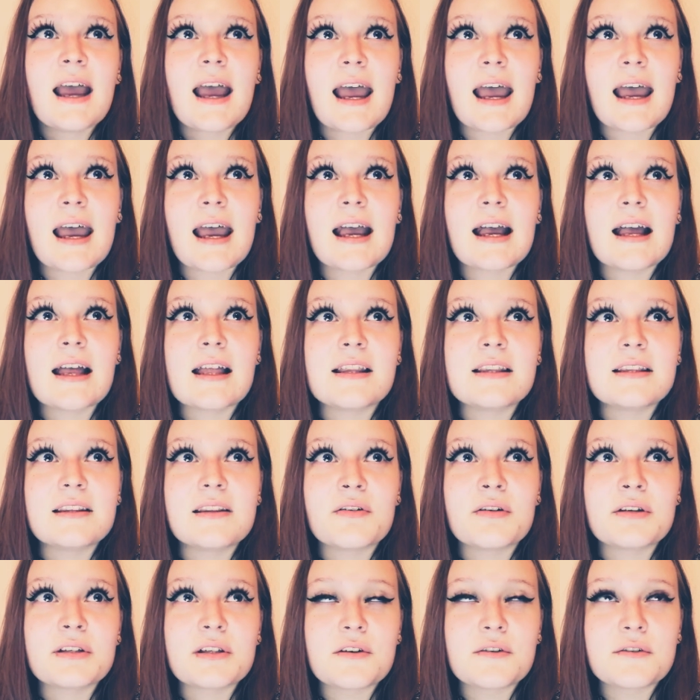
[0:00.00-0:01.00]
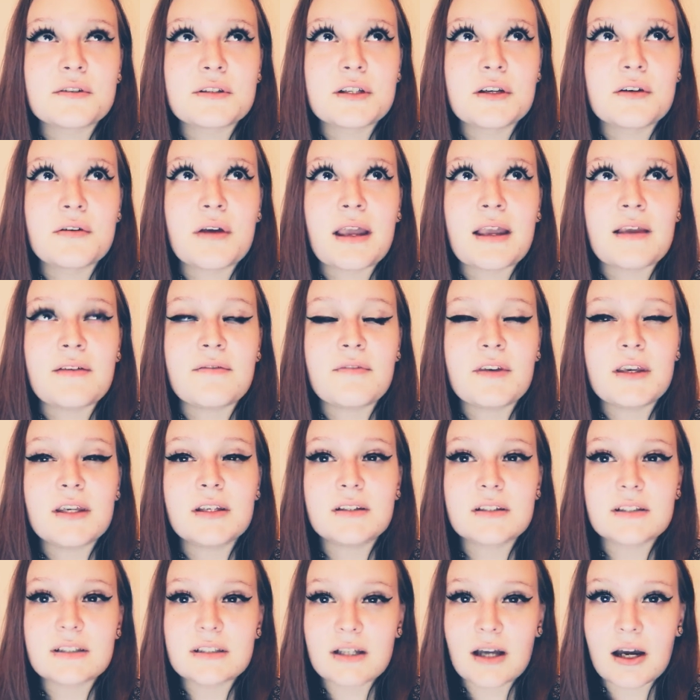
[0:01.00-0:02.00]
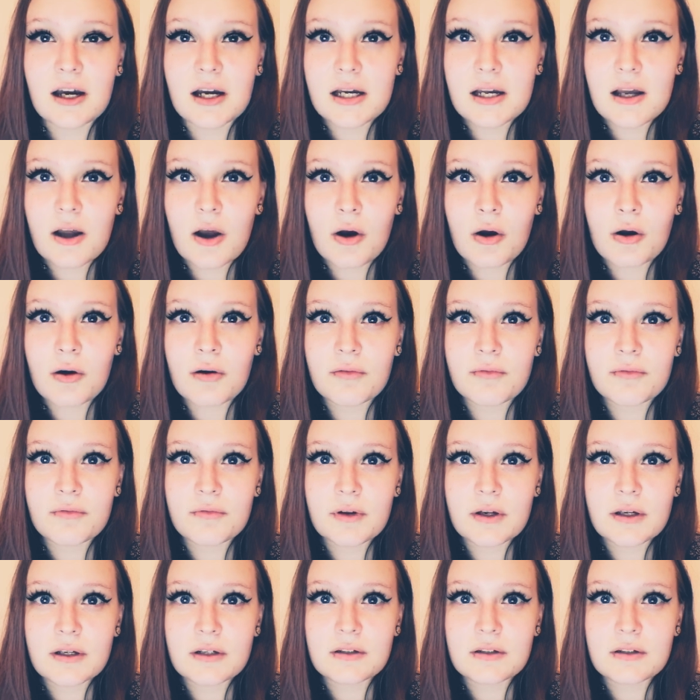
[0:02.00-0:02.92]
and there is also a vegan star of